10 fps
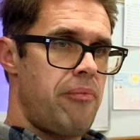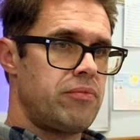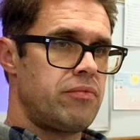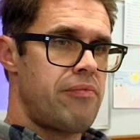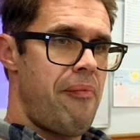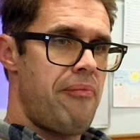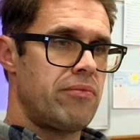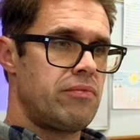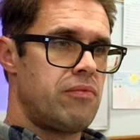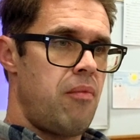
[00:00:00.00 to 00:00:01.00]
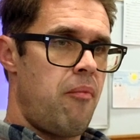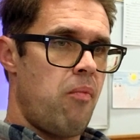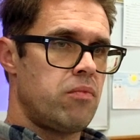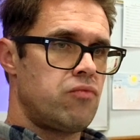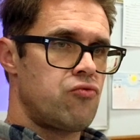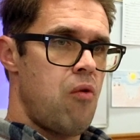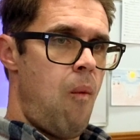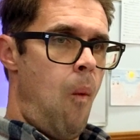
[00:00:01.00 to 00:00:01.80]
I'm starting wrong every time. I don't know.